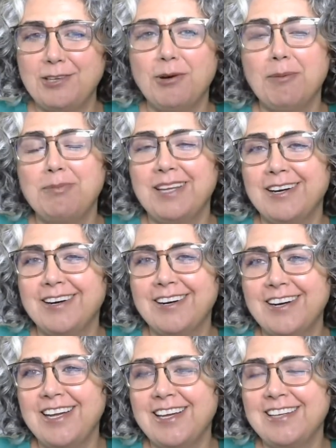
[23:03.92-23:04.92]
you up
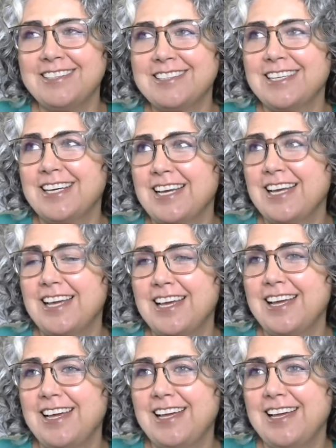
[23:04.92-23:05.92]
there. And
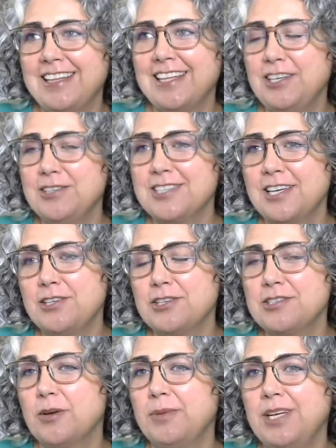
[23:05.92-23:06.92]
like you said,
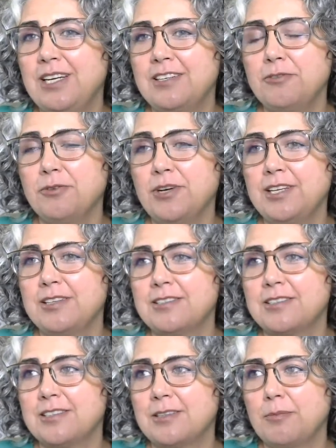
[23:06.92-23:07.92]
there's so many
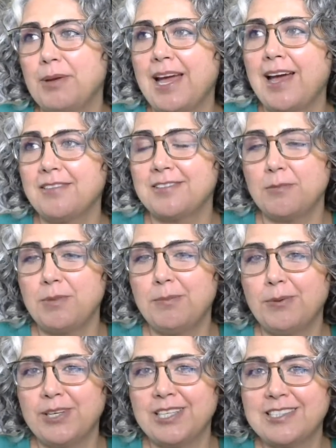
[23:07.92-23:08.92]
different paths that
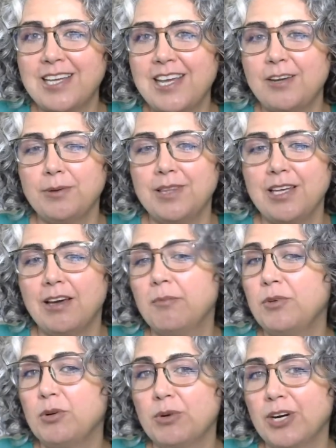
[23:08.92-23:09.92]
people can take when they
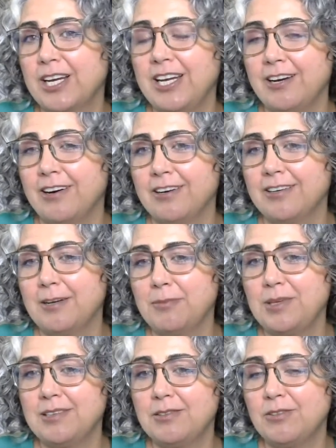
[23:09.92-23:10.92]
come to work here. I
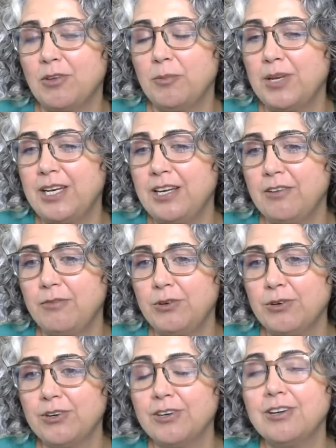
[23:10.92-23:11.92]
mean, so many of
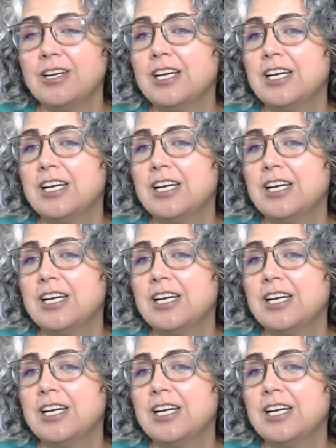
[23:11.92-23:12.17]
your